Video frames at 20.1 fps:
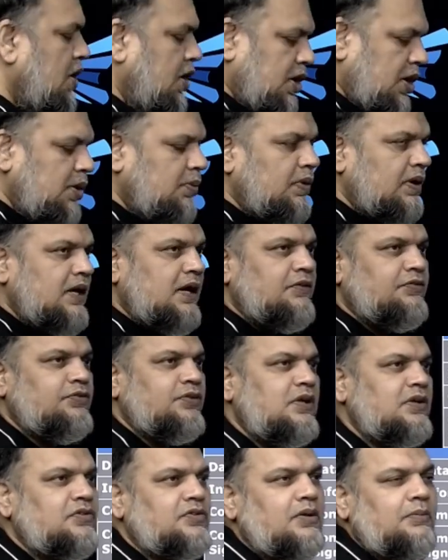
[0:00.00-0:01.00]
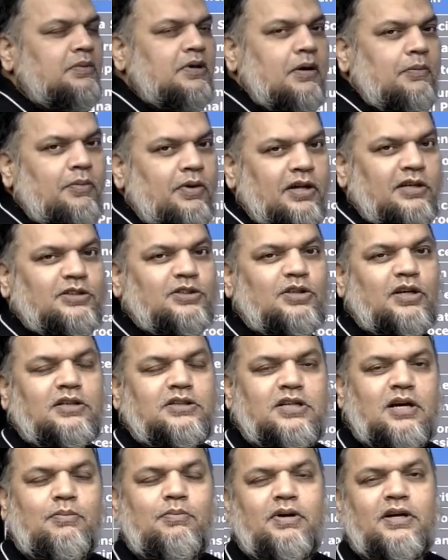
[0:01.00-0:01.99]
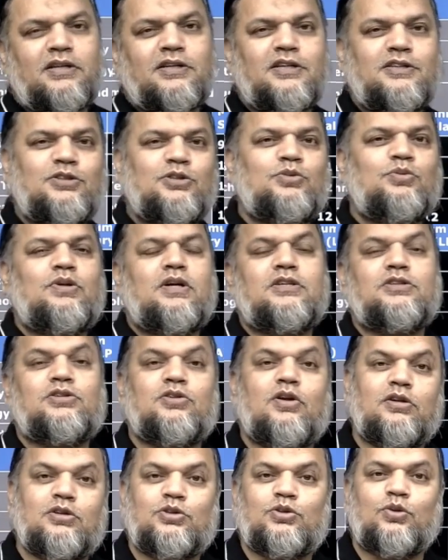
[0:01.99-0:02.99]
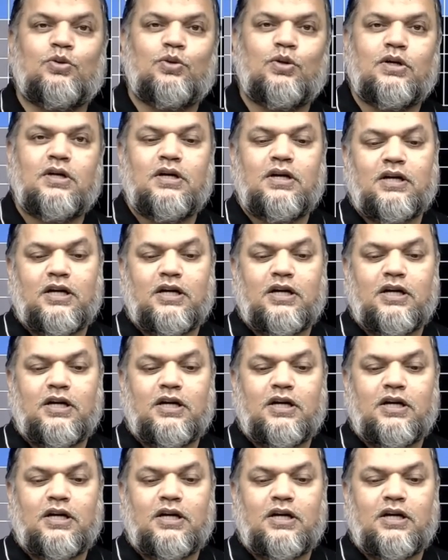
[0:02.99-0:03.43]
Even I have seen some computer science students also